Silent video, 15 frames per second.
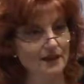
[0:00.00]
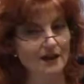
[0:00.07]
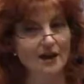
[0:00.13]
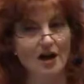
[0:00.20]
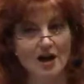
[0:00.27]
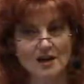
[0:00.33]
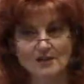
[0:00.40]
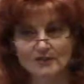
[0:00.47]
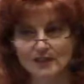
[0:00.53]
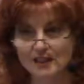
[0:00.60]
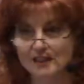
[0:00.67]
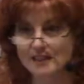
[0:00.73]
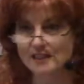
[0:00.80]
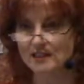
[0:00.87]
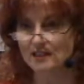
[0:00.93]

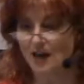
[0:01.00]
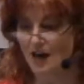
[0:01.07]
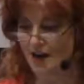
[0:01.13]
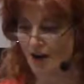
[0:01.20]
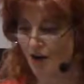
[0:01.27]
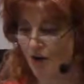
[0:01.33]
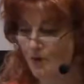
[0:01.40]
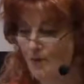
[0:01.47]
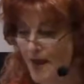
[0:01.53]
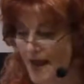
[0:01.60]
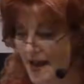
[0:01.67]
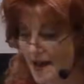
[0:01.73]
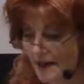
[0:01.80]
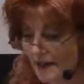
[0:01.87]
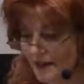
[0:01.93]
Conflict is not all
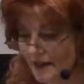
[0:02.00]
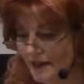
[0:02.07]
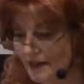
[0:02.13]
bad.